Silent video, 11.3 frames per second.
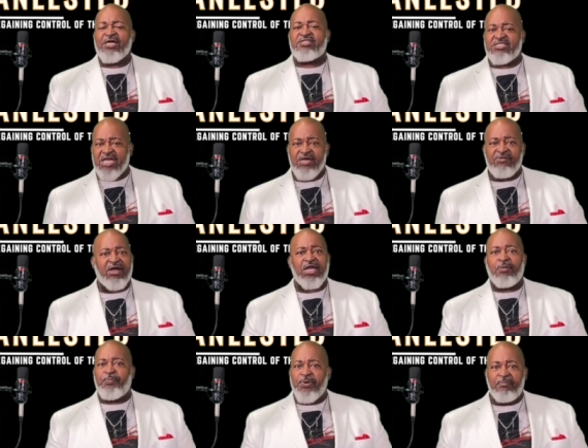to save. I
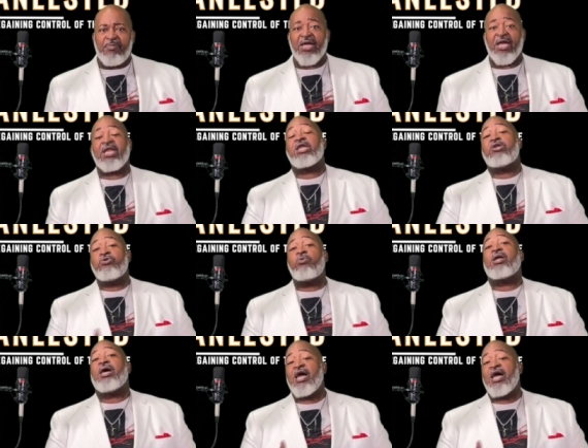got to put back. I got to do what I